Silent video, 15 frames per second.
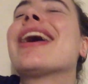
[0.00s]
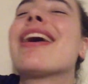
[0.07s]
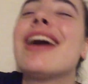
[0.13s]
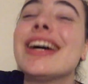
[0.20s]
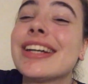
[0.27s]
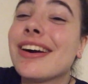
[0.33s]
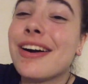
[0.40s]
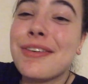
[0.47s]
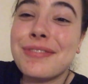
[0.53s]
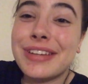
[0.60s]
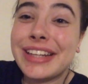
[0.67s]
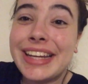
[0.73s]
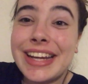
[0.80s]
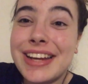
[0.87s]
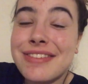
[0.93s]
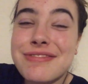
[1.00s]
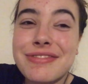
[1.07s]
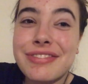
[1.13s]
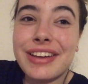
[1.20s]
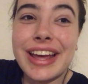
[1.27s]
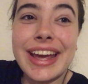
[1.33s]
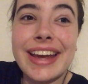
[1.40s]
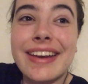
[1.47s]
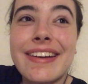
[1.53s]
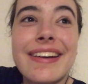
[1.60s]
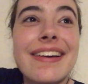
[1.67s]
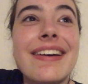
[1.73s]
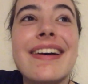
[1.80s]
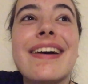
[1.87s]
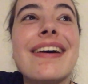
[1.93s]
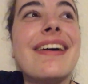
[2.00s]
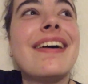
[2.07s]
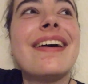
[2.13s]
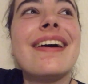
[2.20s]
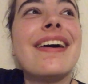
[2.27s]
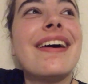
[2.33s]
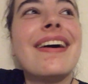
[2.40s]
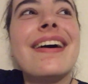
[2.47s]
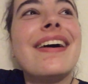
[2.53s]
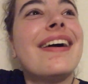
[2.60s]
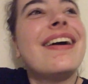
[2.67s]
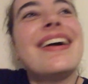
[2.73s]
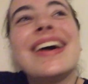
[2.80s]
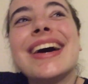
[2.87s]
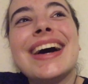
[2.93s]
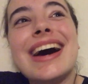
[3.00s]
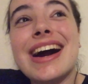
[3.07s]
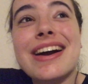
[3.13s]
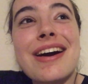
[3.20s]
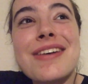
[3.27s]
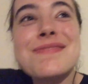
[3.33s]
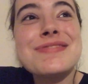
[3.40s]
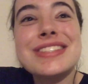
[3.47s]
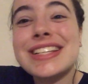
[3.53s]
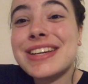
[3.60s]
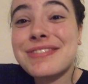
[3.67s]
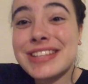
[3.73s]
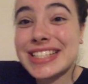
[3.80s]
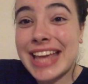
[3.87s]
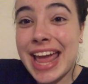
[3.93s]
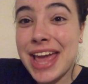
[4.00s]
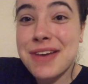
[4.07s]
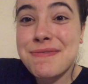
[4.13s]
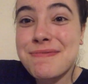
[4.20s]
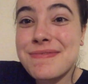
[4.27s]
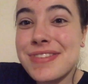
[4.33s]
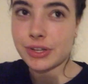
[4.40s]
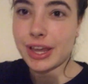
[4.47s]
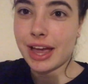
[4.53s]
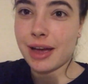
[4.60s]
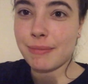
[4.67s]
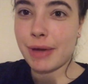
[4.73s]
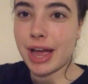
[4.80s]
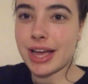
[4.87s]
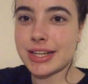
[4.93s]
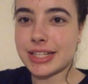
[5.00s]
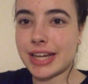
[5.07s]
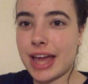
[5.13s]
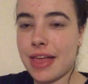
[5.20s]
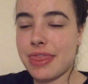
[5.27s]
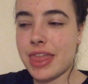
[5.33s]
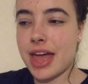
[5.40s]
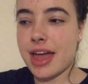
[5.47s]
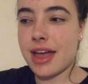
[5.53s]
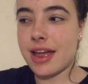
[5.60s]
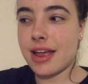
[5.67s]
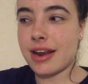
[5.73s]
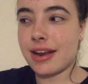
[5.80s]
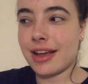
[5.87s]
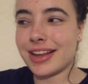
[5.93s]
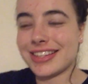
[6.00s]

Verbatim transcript: I, I can't believe, like, I can't believe it's him. So yeah, I met Andy and then